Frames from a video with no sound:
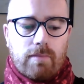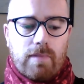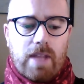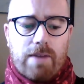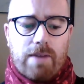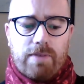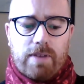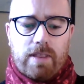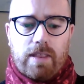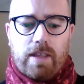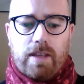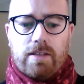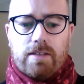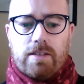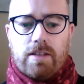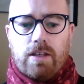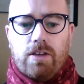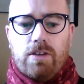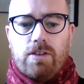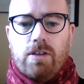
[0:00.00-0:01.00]
having things
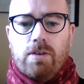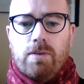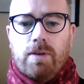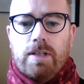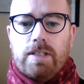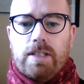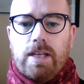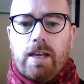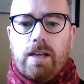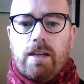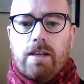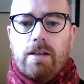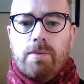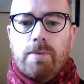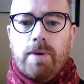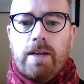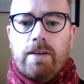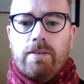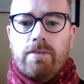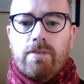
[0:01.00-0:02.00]
that you do want taken
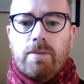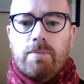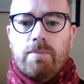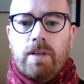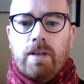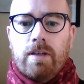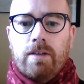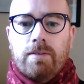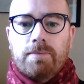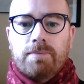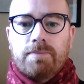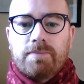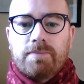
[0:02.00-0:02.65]
away from you.